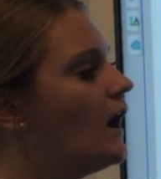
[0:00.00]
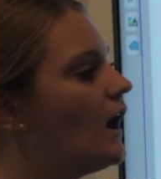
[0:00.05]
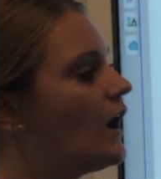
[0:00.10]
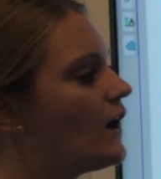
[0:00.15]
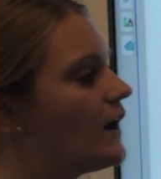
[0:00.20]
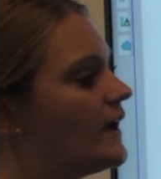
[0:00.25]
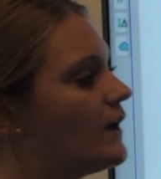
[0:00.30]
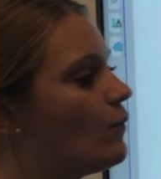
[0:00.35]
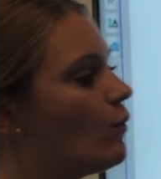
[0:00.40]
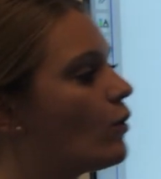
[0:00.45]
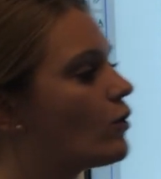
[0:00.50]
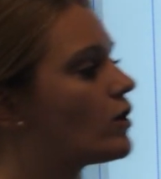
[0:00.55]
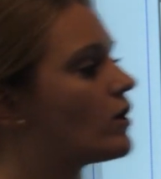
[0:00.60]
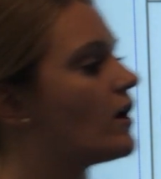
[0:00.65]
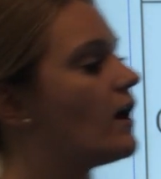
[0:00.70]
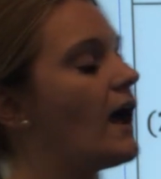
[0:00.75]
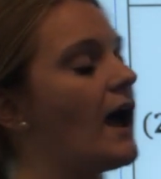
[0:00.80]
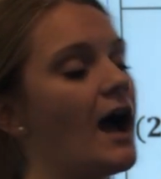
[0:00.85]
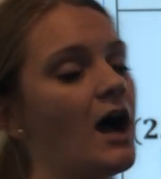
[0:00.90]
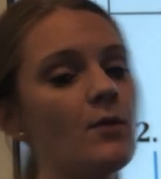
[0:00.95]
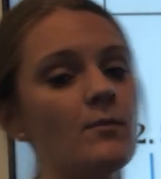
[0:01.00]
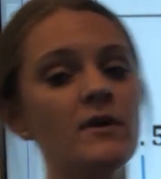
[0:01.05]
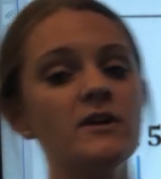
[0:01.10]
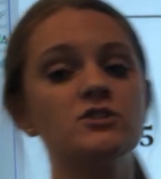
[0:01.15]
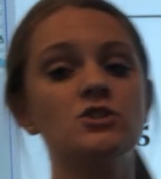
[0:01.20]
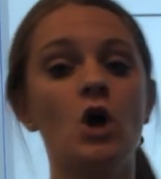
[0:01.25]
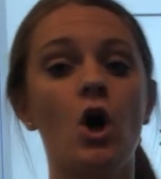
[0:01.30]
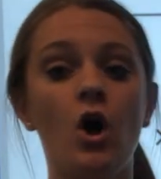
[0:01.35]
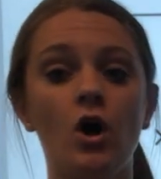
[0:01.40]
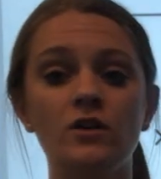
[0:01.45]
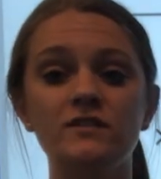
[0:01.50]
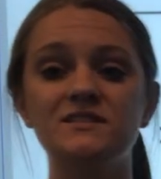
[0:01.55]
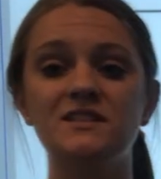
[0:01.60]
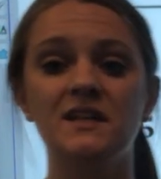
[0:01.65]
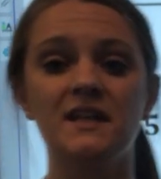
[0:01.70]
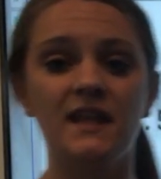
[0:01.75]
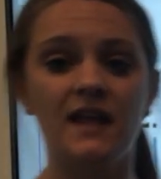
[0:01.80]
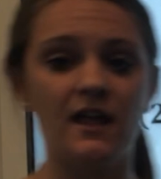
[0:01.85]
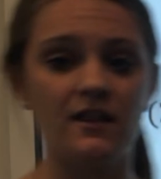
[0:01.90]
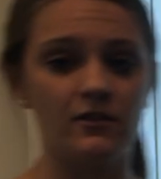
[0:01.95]
All right, or how much
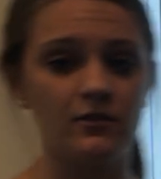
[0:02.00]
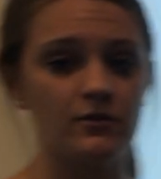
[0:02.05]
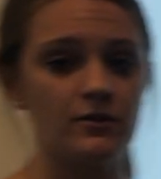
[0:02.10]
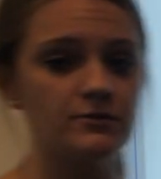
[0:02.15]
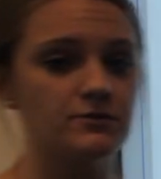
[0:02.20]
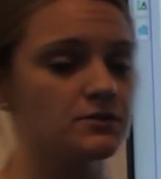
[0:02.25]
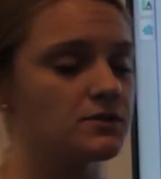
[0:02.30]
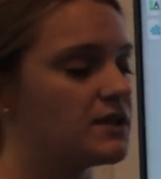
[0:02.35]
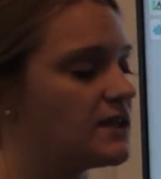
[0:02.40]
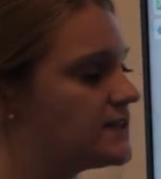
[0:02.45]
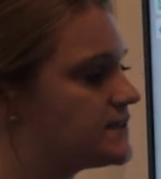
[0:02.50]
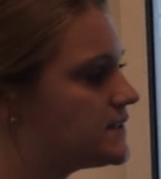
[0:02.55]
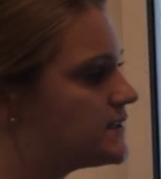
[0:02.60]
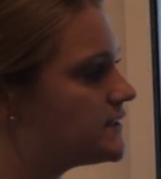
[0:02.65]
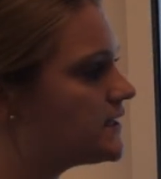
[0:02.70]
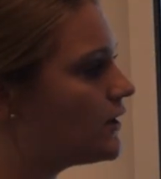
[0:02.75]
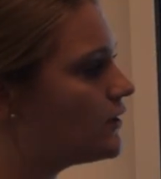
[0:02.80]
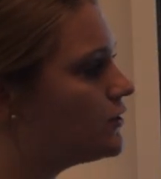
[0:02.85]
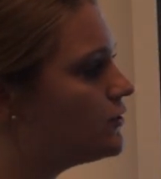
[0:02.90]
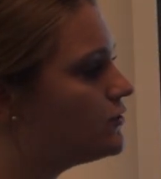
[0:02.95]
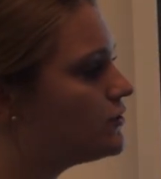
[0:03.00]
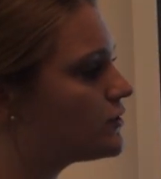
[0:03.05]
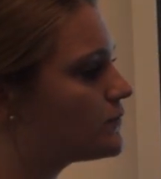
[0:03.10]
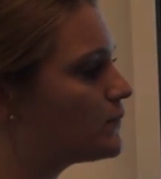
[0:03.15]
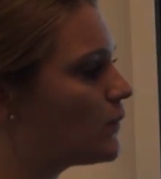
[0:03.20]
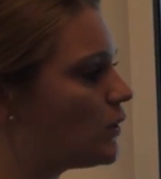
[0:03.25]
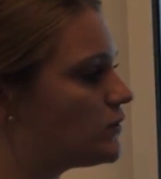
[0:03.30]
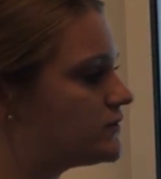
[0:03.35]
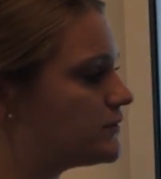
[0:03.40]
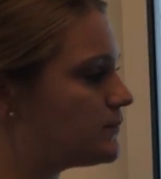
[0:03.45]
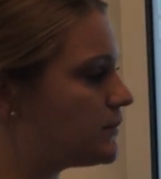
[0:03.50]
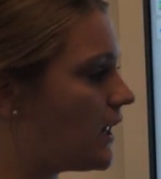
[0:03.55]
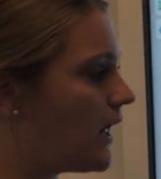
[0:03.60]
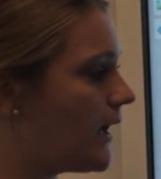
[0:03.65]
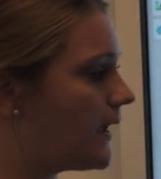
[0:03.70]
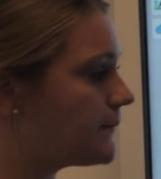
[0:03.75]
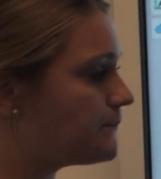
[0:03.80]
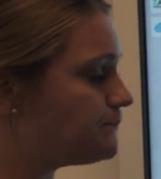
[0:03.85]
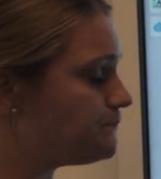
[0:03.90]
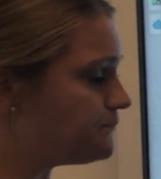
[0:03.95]
altogether. Those are things that tell you you're
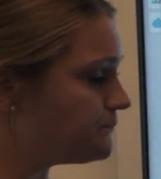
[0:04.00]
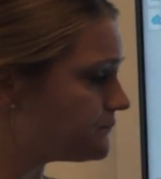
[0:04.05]
multiplying.